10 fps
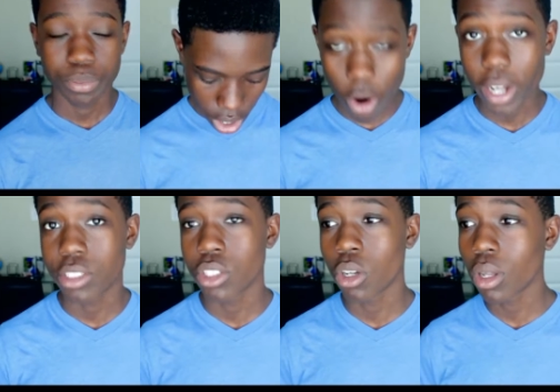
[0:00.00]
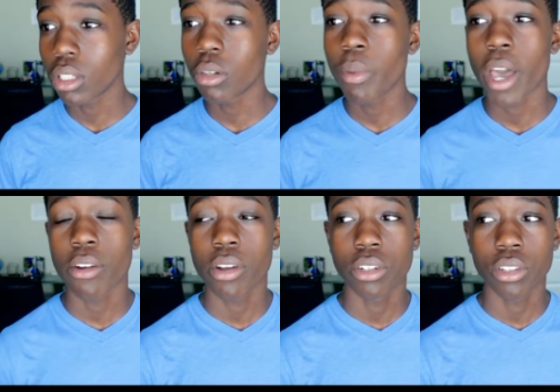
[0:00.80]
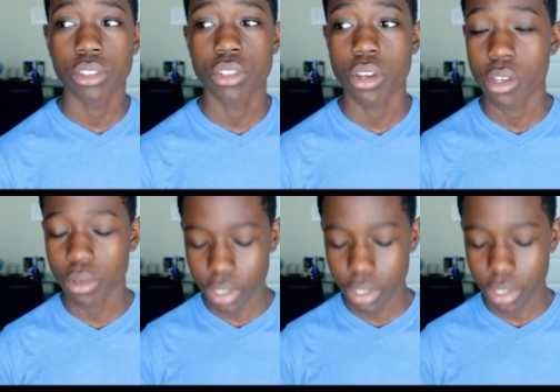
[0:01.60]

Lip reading: Alright, so a little background on this yo-yo.